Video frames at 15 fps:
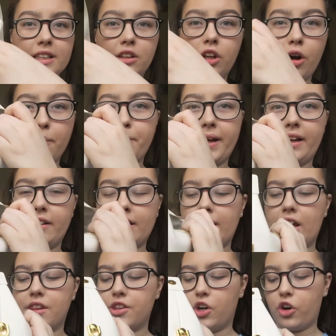lot bigger
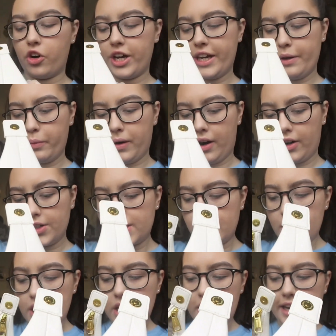than I thought it was,
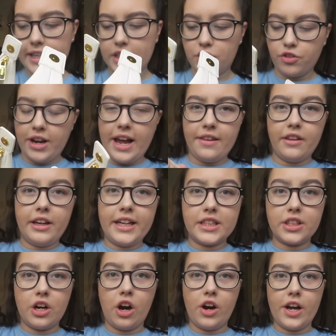and it's great that it's
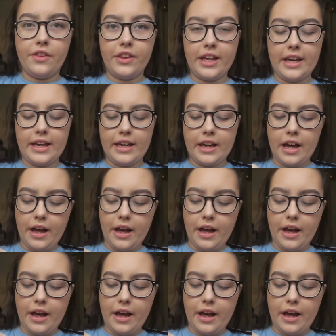got the